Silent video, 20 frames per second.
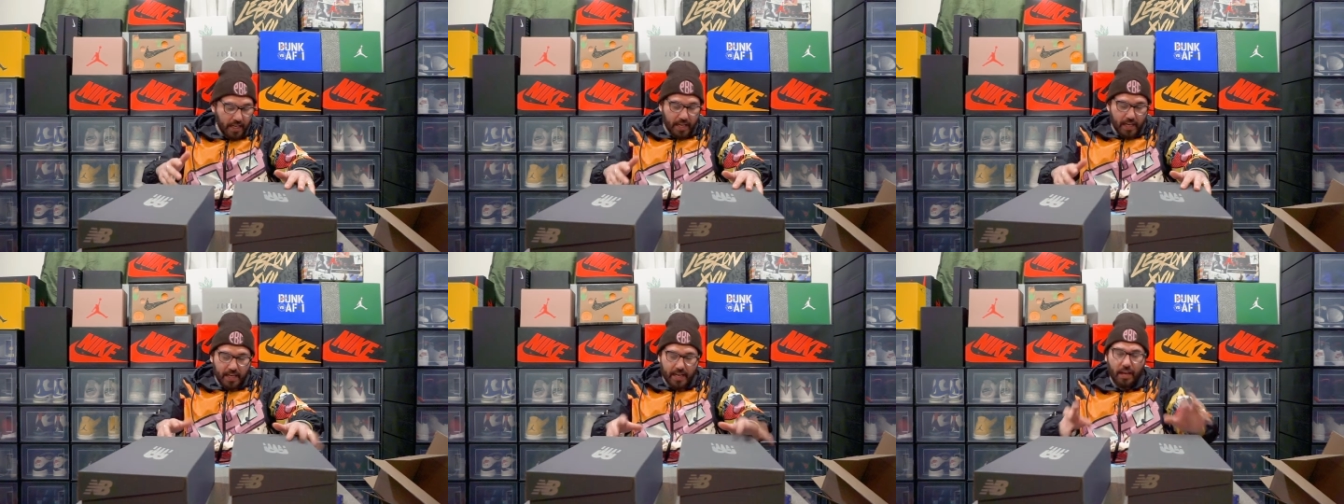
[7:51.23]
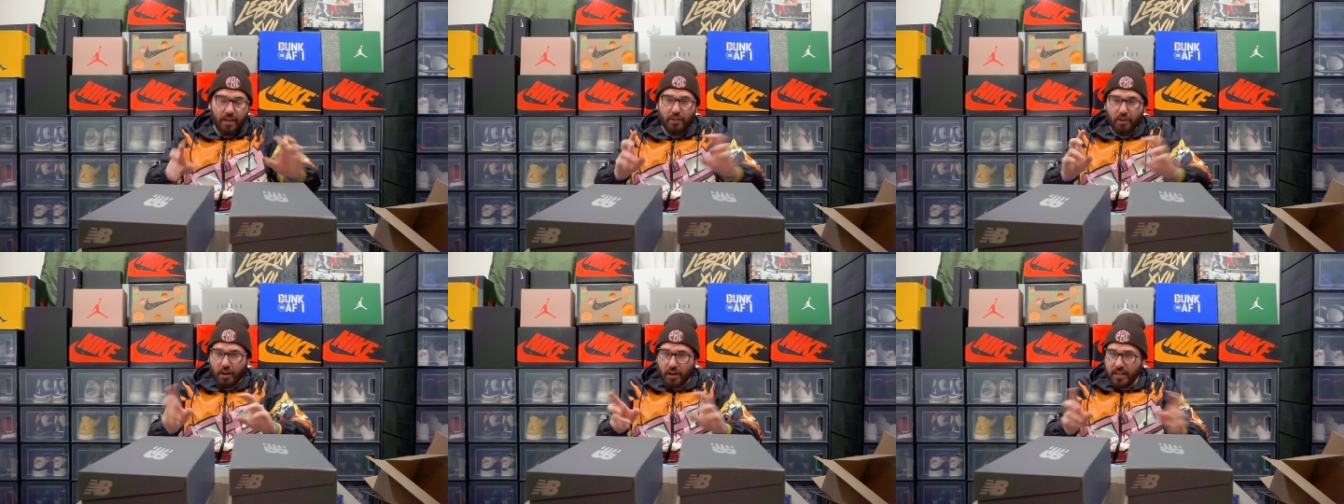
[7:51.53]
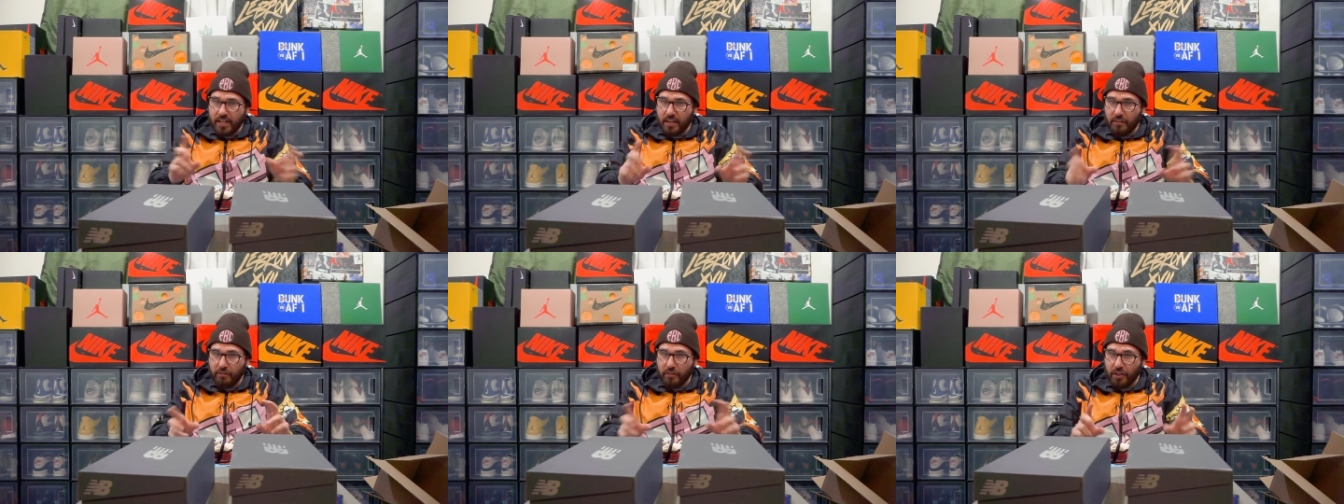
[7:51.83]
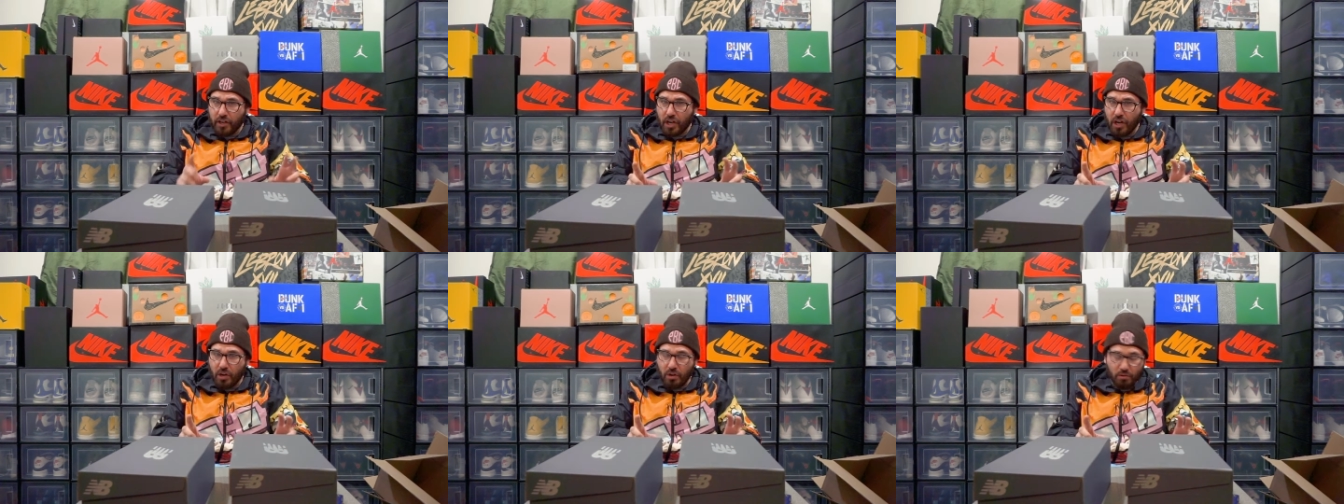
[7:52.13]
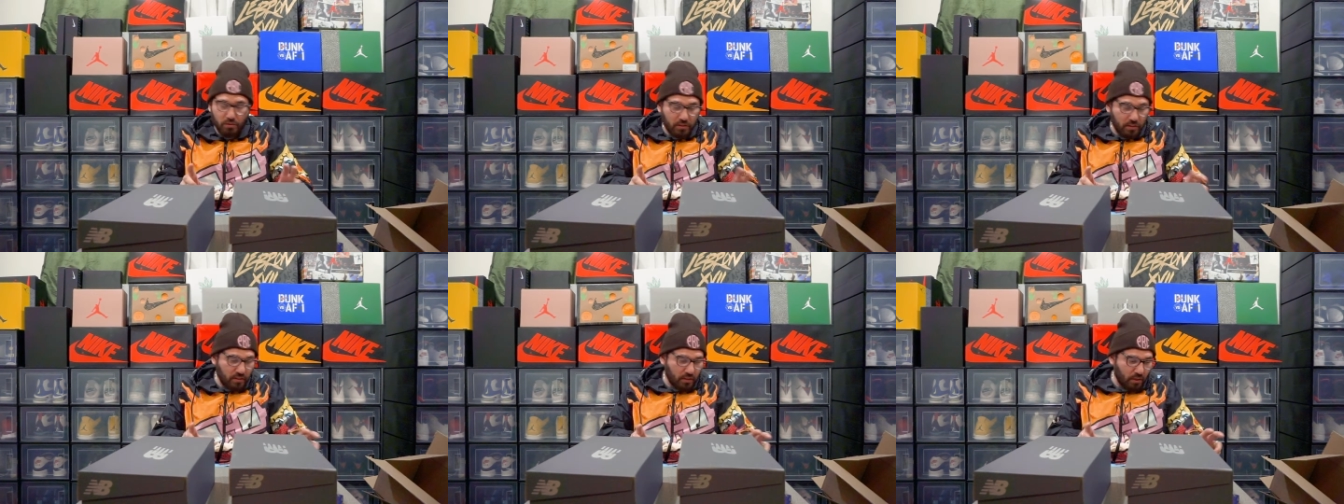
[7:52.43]
Now there are different
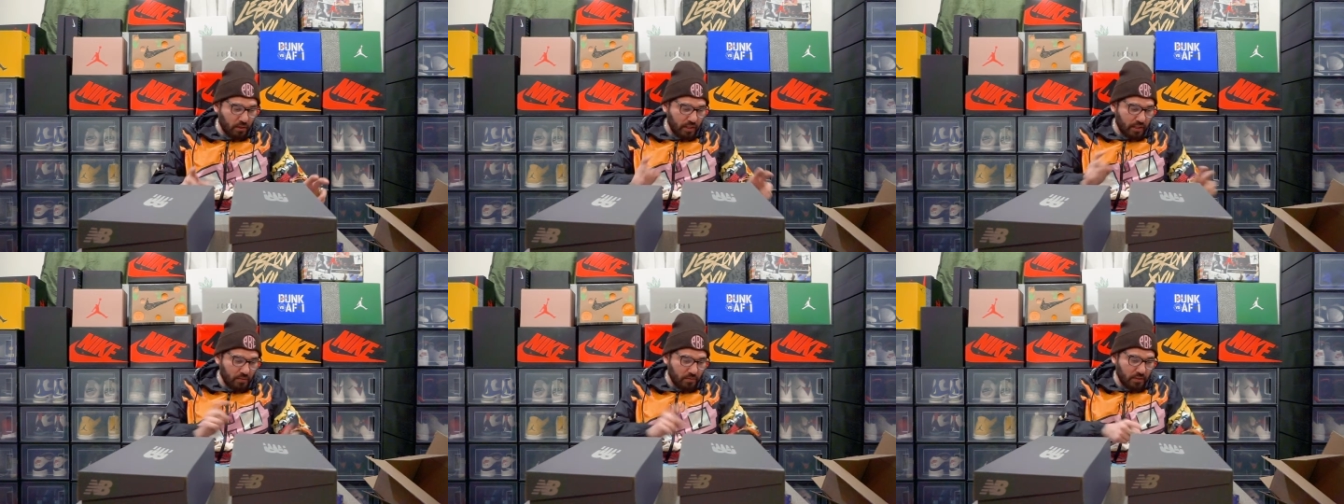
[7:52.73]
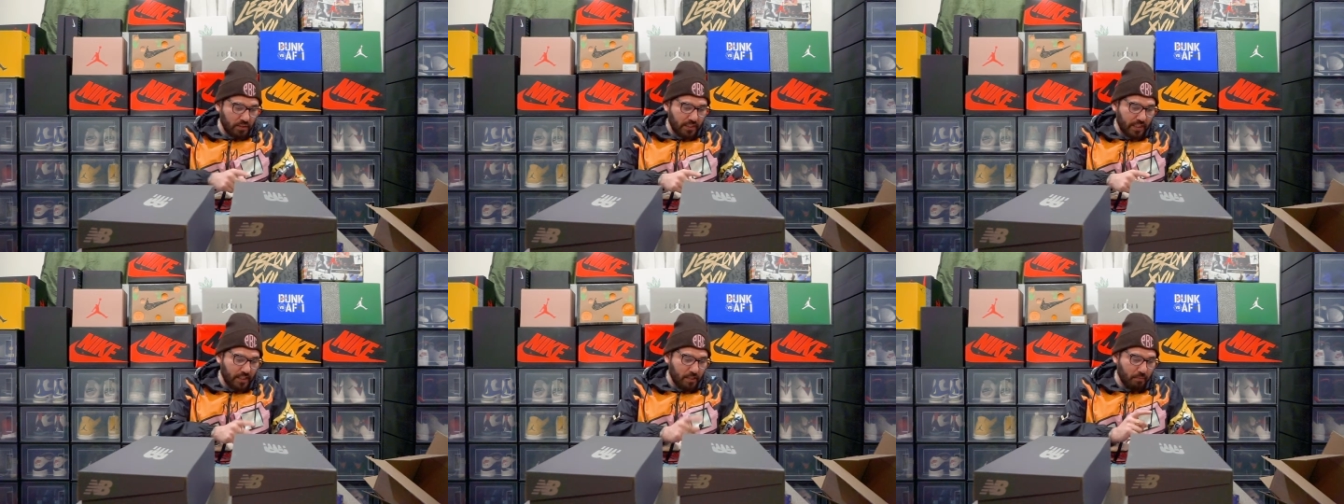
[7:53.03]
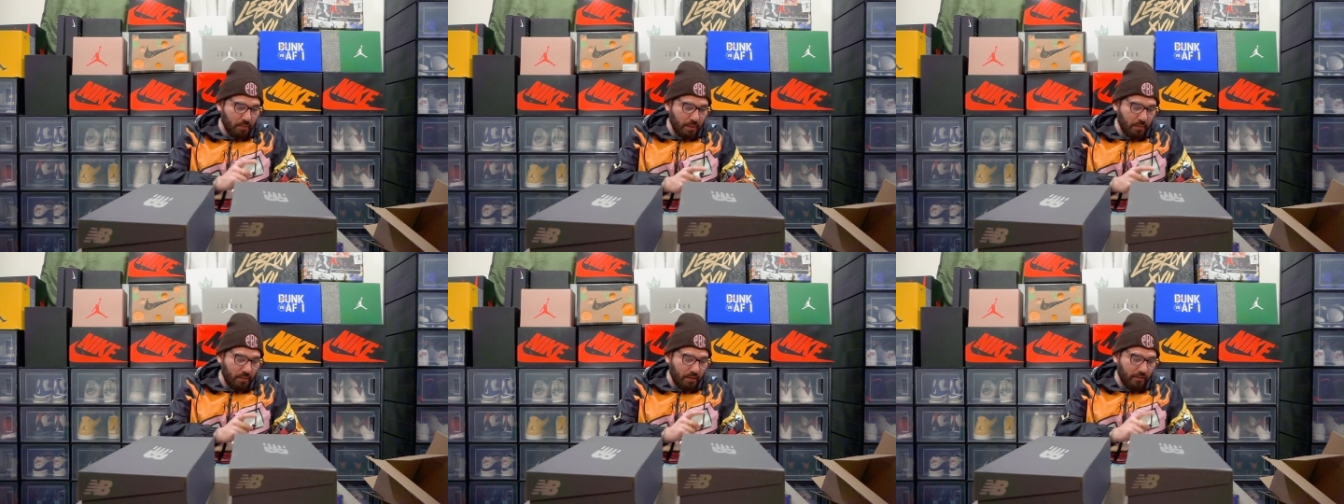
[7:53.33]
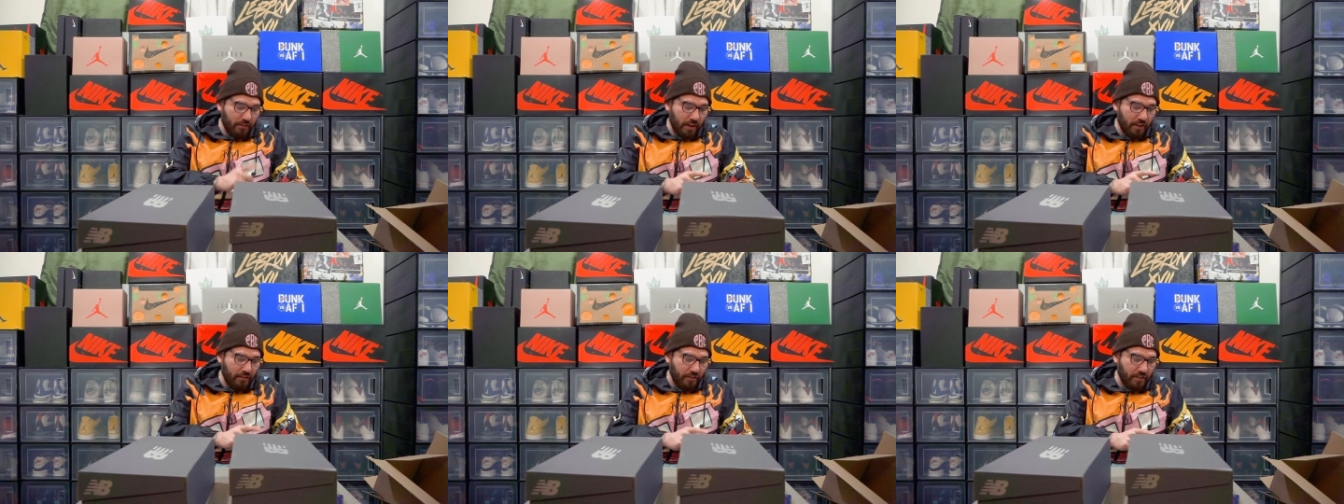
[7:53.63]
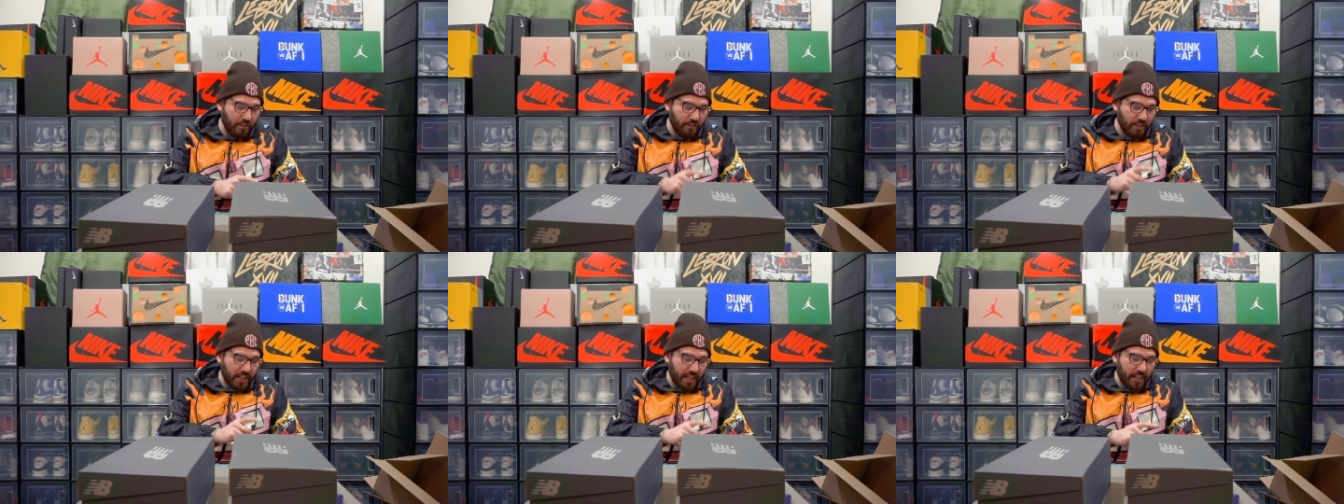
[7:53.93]
codes, so this one says
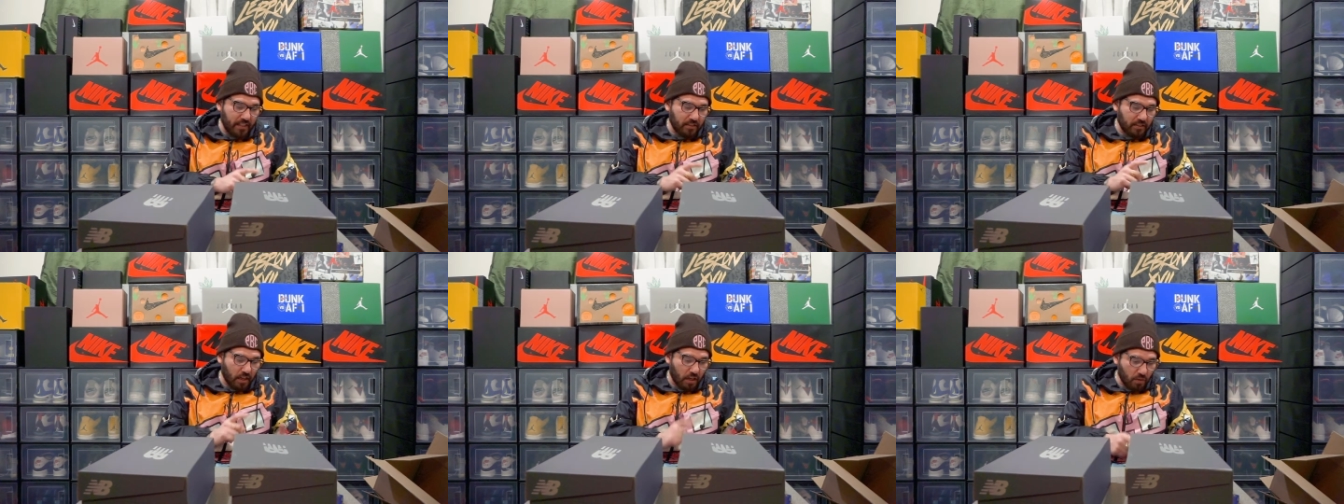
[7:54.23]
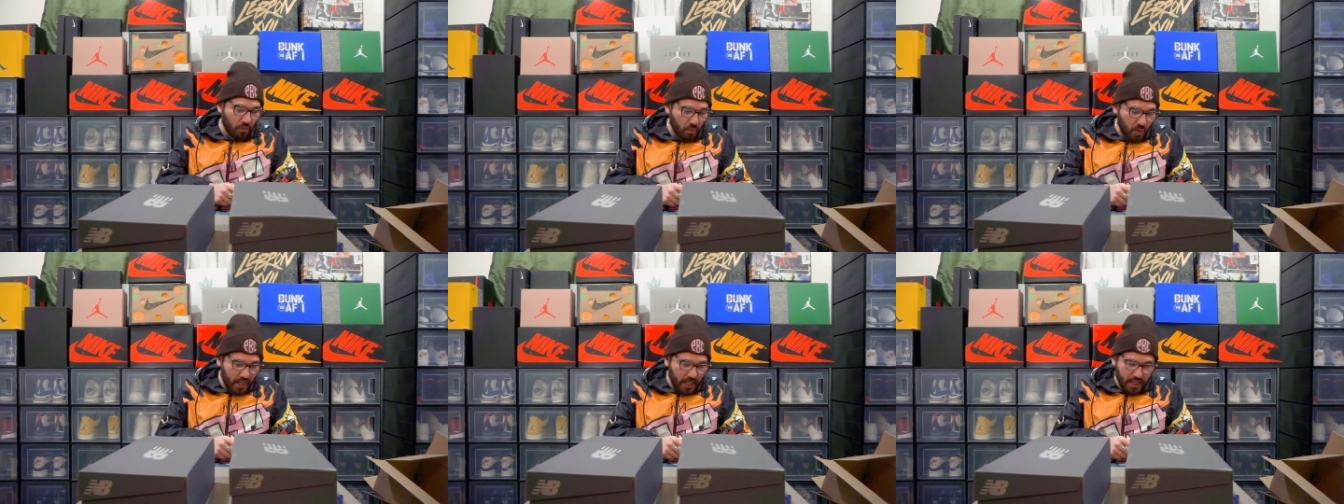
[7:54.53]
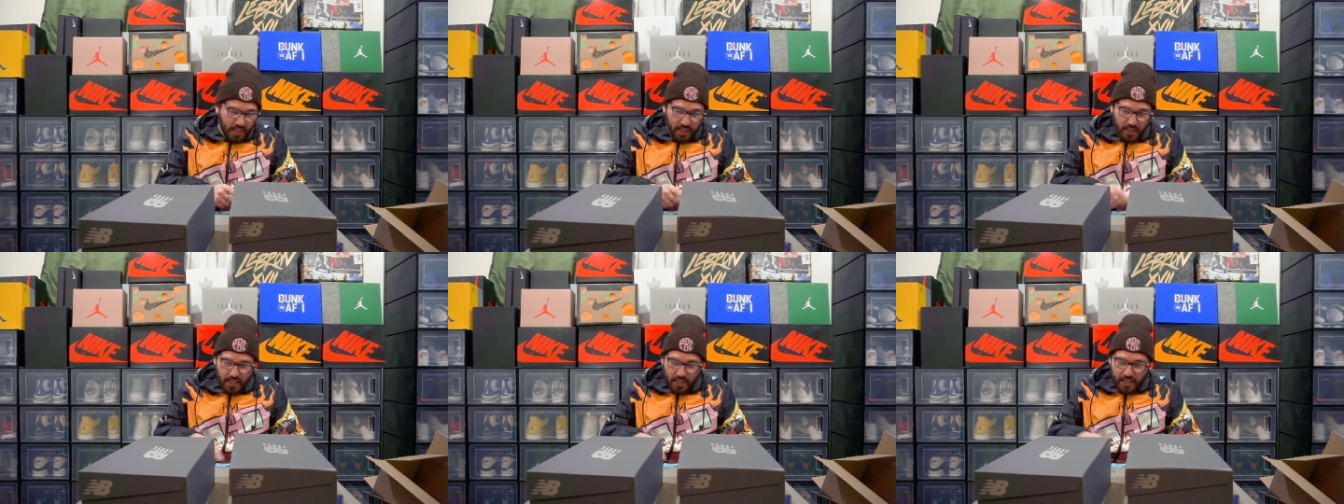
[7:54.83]
BB550 SR1,